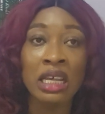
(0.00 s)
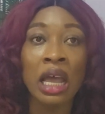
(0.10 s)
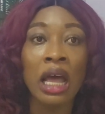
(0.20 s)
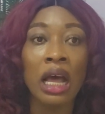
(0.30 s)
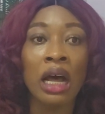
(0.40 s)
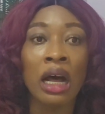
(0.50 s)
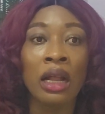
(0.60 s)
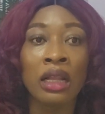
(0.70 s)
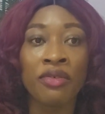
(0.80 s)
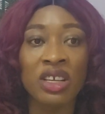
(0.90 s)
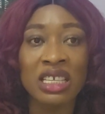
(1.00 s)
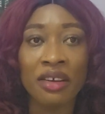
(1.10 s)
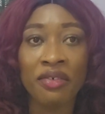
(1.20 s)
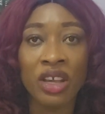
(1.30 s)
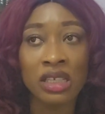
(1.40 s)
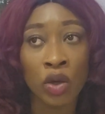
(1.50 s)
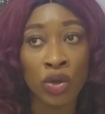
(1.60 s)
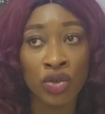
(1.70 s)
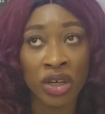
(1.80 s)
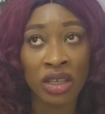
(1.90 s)
The visa fee is
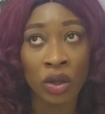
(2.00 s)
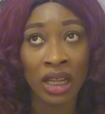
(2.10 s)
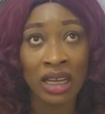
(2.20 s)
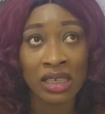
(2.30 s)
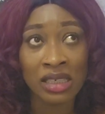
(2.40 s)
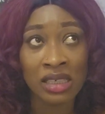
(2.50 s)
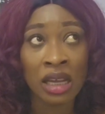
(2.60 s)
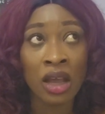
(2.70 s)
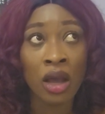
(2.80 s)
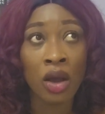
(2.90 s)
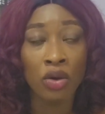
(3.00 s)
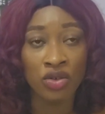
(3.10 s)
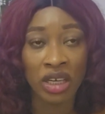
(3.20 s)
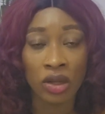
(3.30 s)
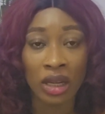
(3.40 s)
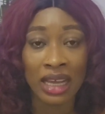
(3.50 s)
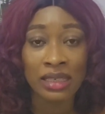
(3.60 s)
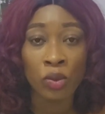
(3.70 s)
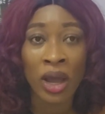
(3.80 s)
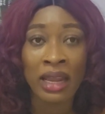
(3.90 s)
$100, while
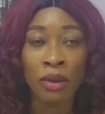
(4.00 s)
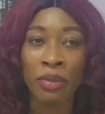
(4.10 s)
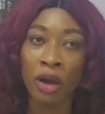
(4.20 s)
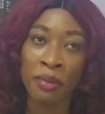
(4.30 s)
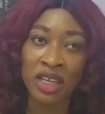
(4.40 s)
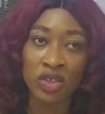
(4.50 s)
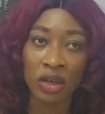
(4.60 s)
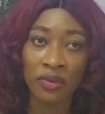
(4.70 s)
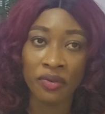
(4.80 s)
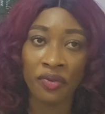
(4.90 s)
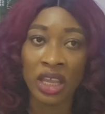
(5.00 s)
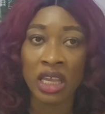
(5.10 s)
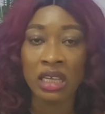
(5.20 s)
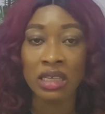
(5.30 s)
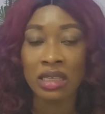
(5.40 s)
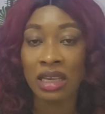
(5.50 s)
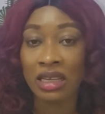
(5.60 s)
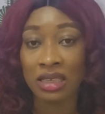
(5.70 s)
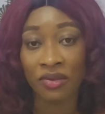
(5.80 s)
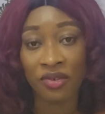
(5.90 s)
the biometric fee is
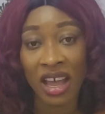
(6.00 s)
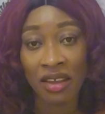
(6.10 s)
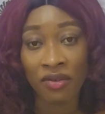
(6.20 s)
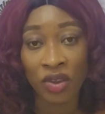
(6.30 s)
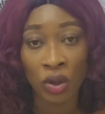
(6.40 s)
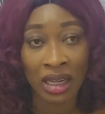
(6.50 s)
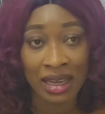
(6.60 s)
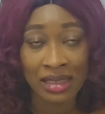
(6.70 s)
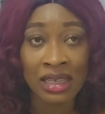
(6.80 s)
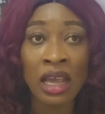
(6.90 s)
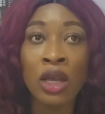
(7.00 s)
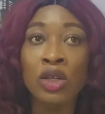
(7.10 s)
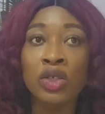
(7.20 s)
$85.